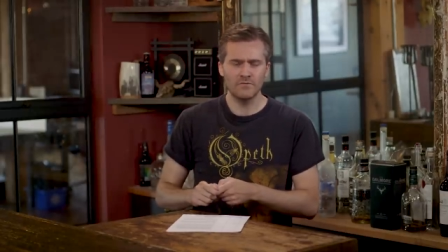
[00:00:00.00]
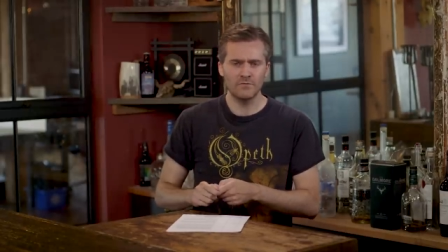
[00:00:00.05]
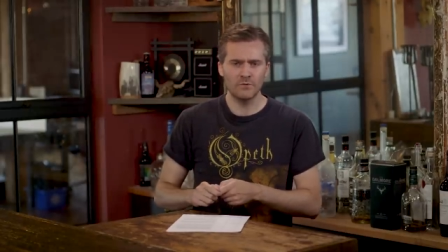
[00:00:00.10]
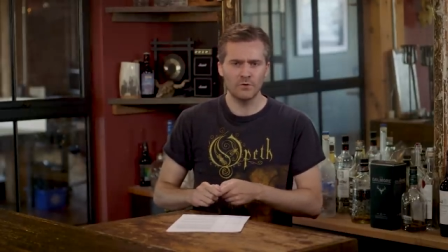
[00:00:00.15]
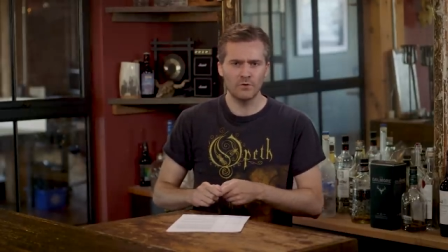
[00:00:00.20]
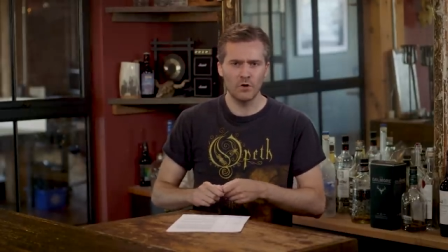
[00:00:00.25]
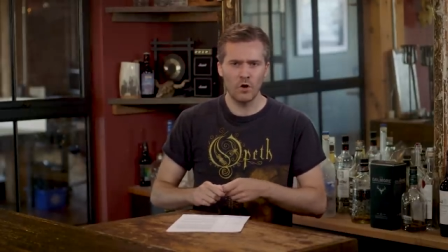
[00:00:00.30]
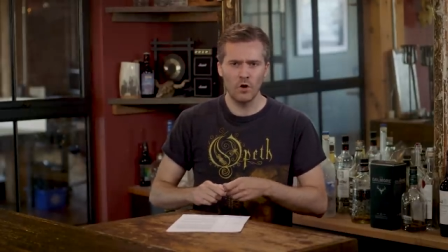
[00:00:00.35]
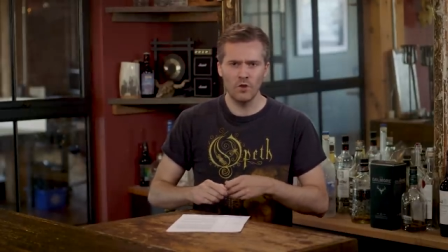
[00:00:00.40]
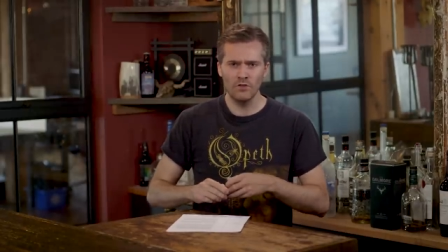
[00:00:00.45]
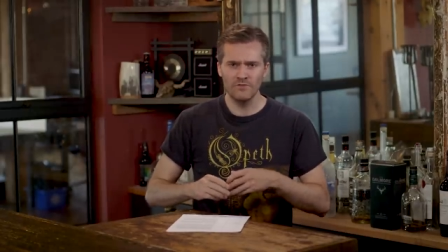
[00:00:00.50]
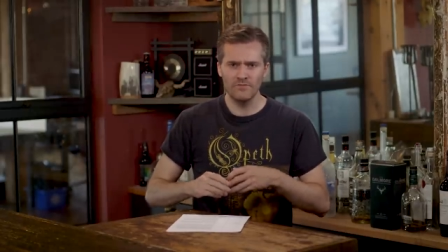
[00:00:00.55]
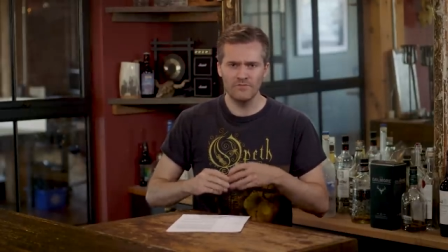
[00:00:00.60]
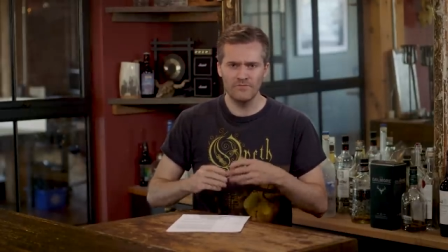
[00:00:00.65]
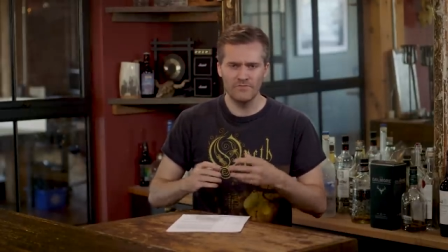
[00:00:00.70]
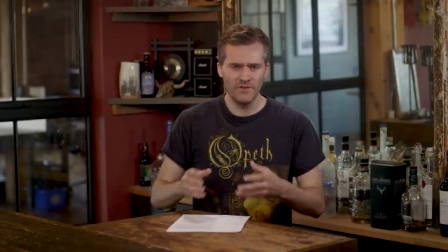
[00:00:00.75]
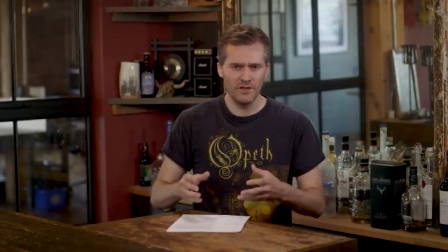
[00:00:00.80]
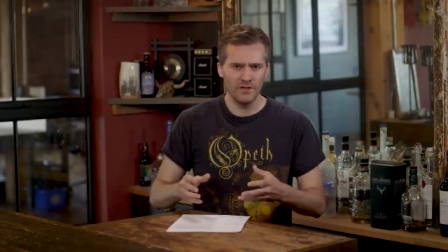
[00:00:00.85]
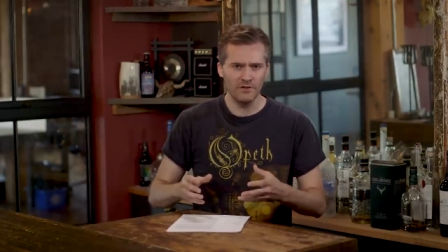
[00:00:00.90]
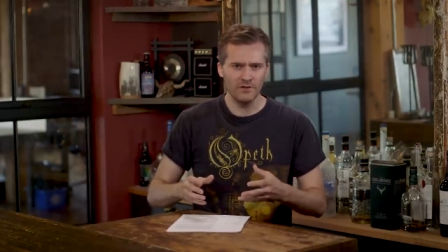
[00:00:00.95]
for all the
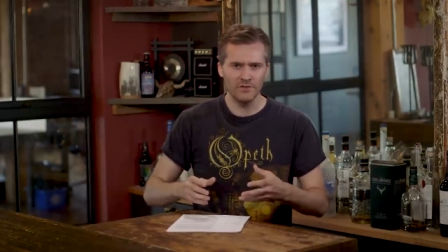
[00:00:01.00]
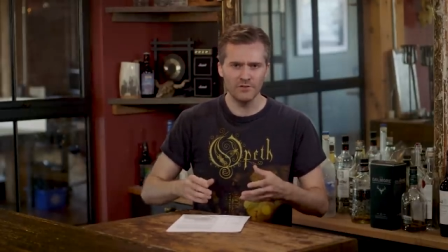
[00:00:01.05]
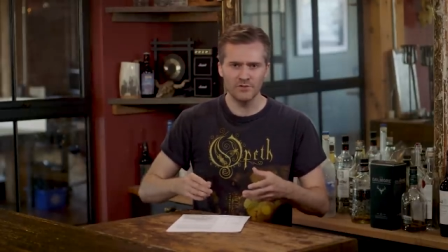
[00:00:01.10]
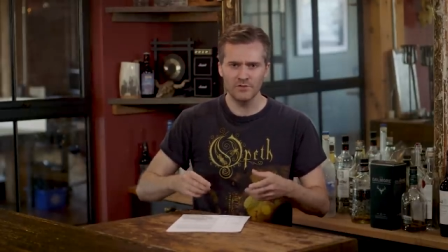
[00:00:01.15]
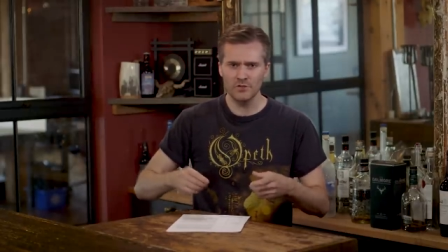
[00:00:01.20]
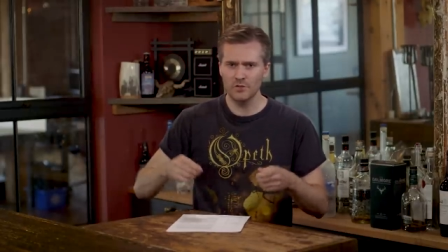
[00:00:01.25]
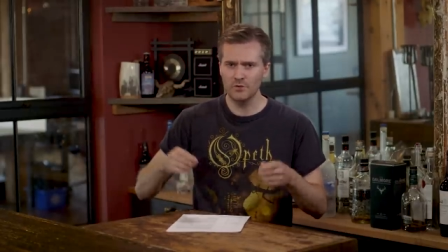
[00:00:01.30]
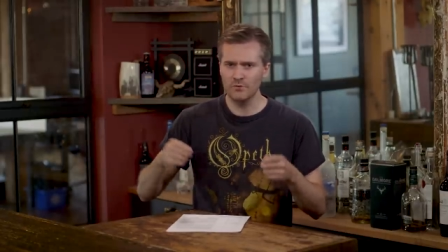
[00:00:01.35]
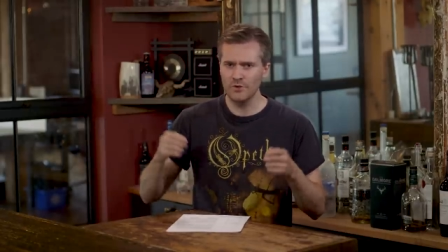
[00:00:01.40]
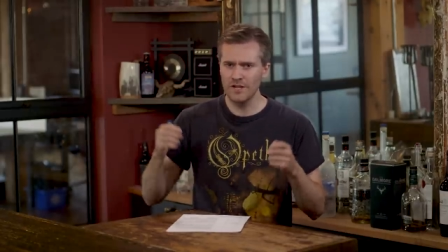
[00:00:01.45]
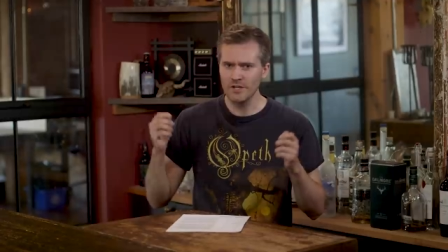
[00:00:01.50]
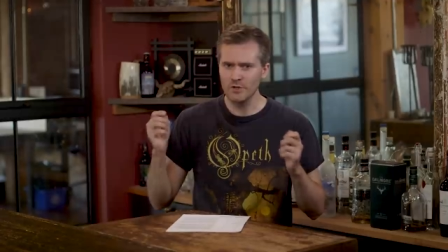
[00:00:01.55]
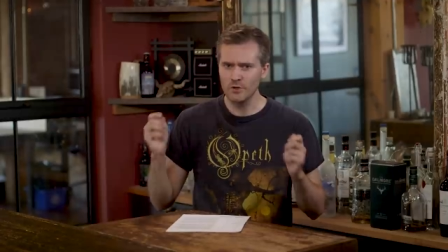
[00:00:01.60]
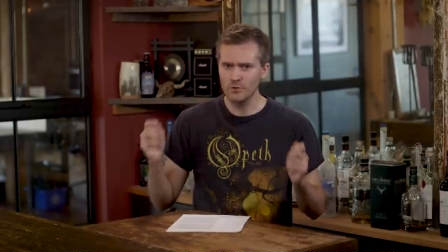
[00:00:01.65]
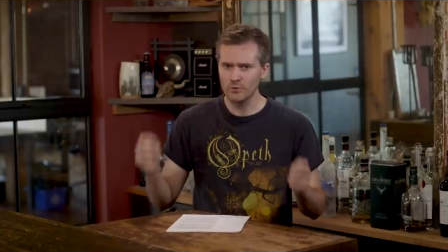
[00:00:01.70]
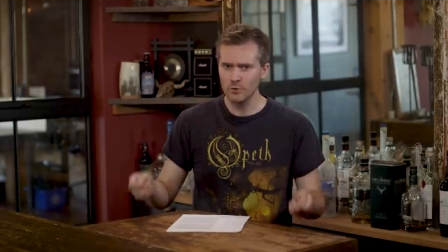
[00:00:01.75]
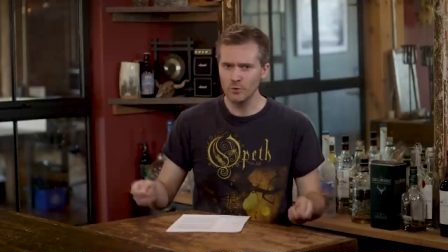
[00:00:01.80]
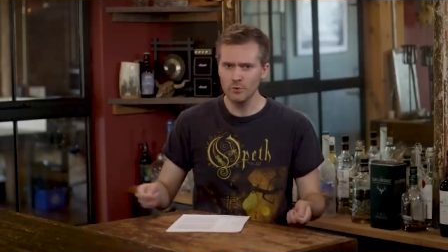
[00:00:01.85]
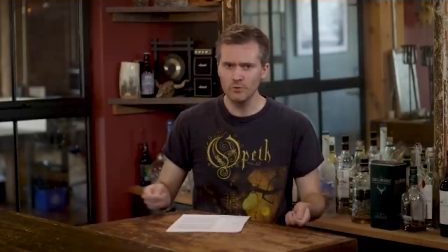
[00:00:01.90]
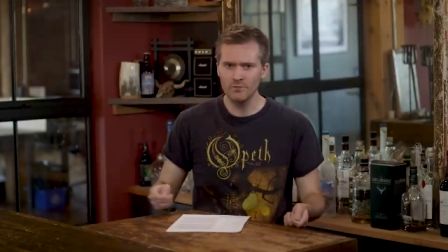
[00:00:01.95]
fills, the great
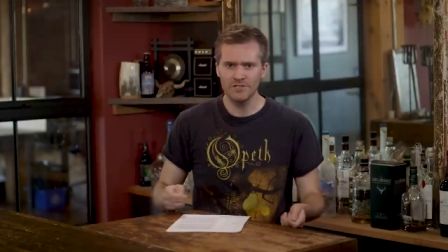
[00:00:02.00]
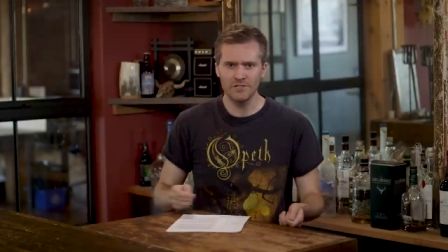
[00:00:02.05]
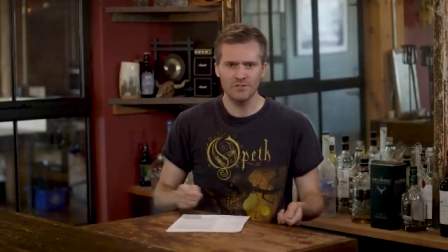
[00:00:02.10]
grooves.